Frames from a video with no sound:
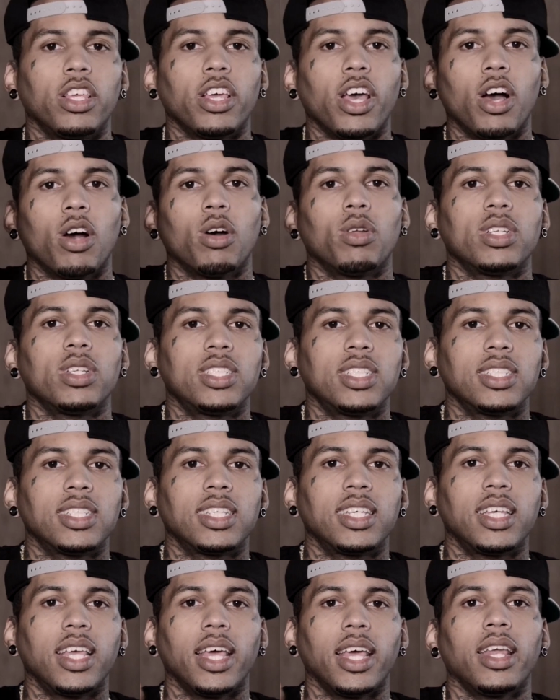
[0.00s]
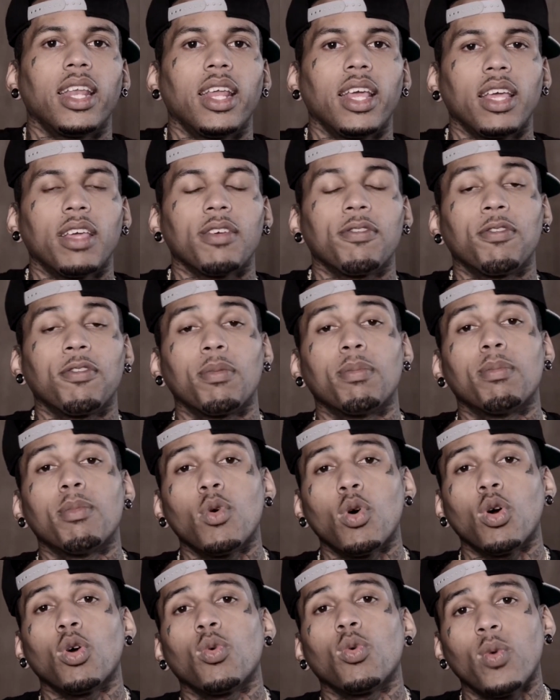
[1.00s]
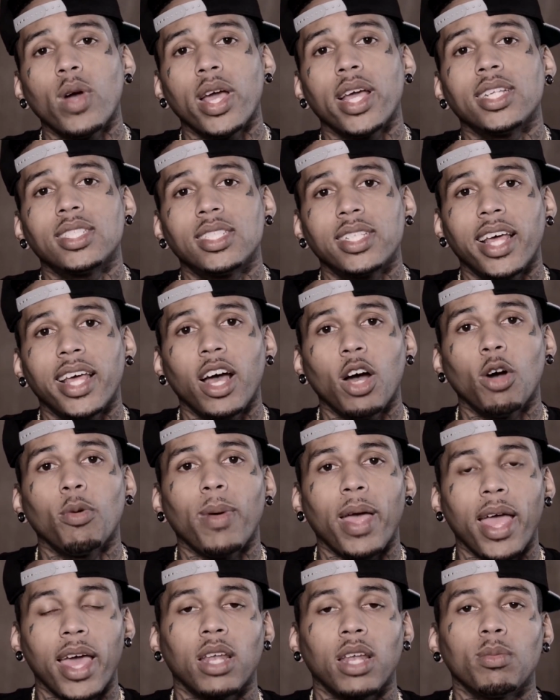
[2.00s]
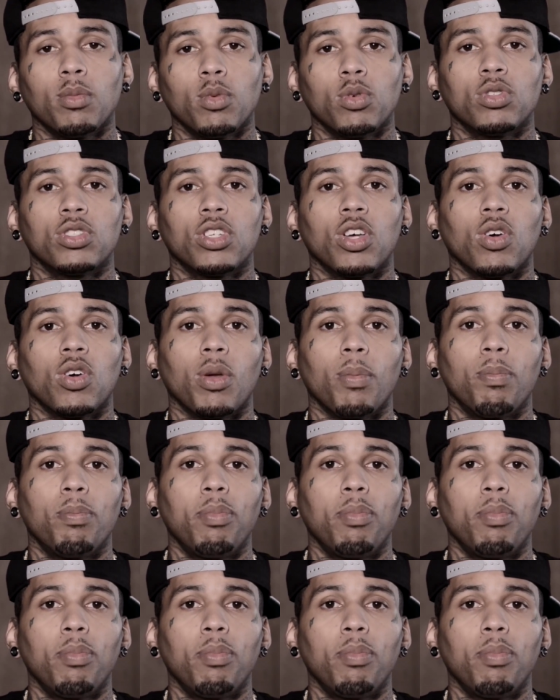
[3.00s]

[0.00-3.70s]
Yo, this is Kid Ink, and for more ways to help animals, go to